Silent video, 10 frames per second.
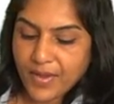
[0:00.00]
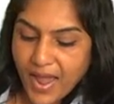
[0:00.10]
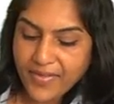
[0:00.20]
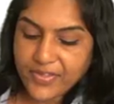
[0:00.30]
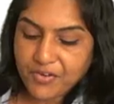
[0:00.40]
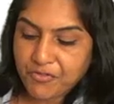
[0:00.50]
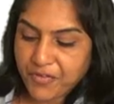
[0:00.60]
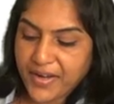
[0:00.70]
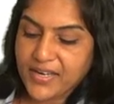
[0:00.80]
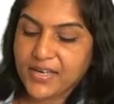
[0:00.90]
And then
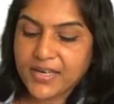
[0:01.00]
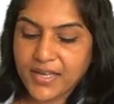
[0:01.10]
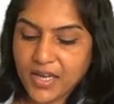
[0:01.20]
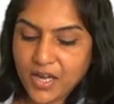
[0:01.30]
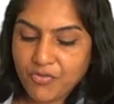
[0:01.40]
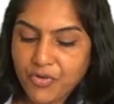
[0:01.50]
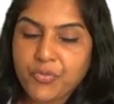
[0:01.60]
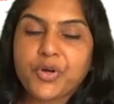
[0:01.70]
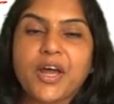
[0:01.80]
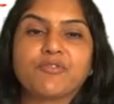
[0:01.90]
finally, we
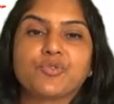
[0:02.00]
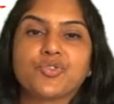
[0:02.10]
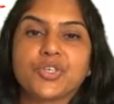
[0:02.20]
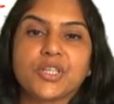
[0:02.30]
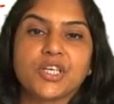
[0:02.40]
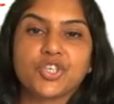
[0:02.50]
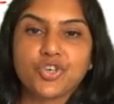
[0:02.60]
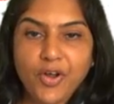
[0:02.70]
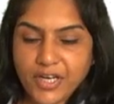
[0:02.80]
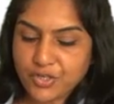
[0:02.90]
would have to see the
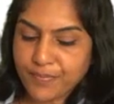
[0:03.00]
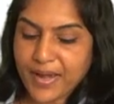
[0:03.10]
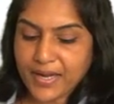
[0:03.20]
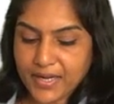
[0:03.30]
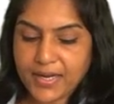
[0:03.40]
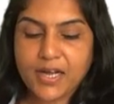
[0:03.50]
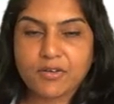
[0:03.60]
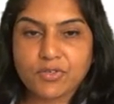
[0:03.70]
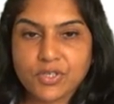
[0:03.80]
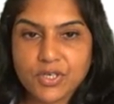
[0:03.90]
joint bank
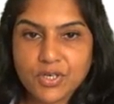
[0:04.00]
account,